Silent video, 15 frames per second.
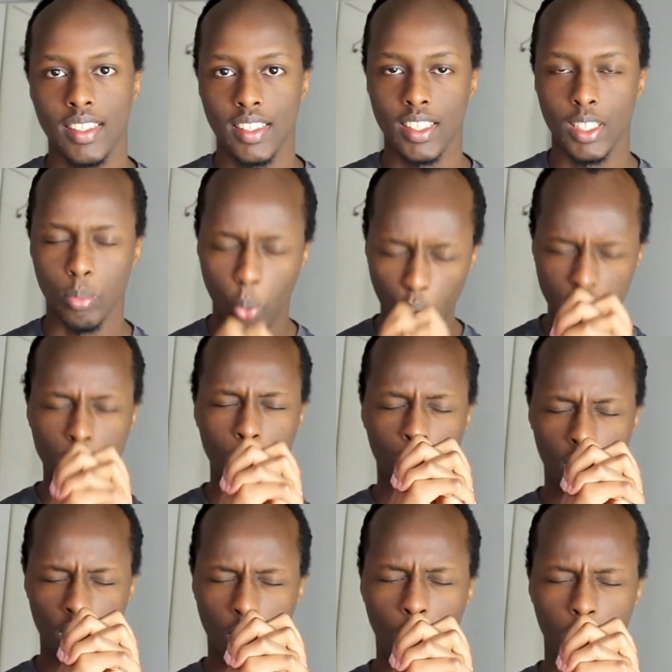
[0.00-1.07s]
It's
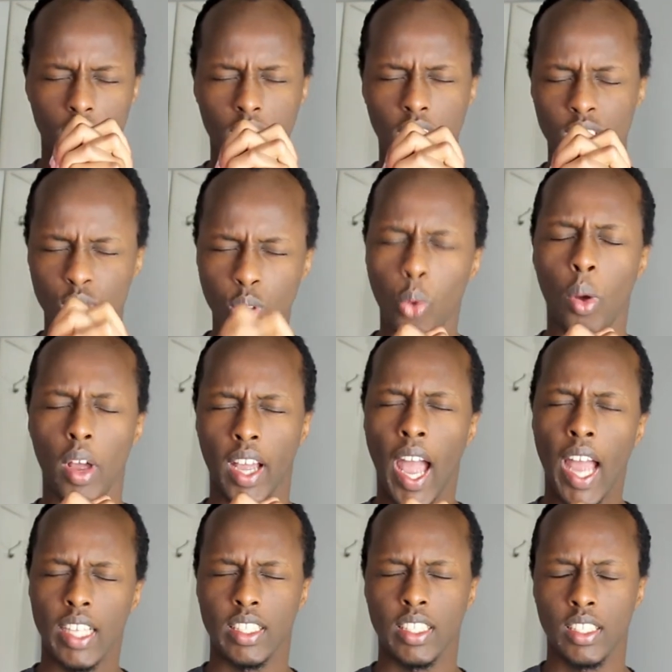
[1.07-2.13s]
impossible. God says, no, I
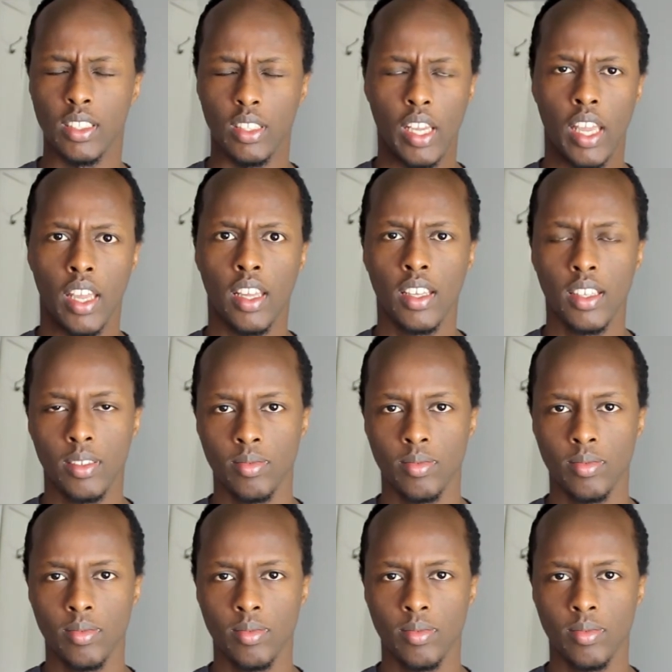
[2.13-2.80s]
can't. Okay.